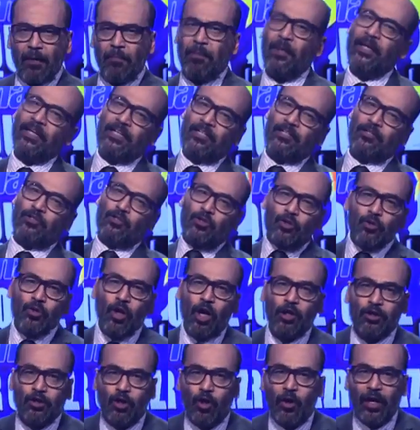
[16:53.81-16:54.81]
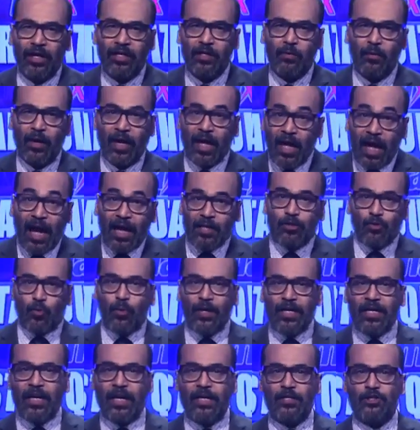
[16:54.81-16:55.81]
Please do not go anywhere as
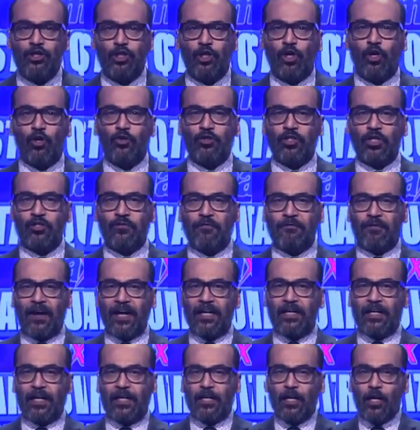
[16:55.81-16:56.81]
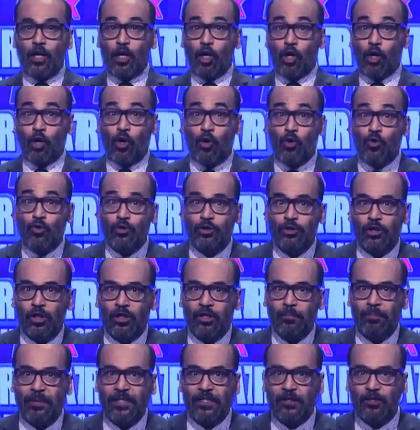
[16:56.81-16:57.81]
we inch closer to finding who's
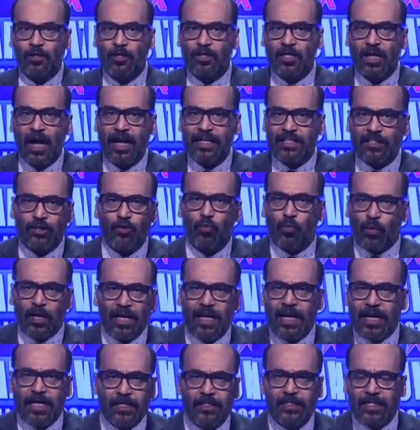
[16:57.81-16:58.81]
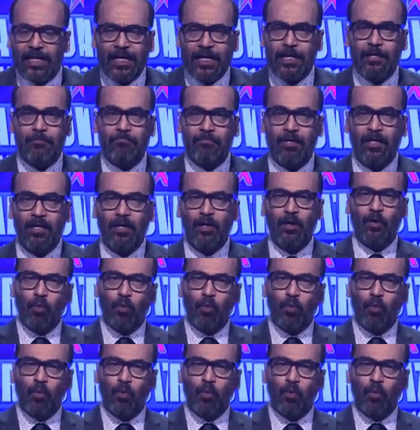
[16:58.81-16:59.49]
going to be tonight's winning team.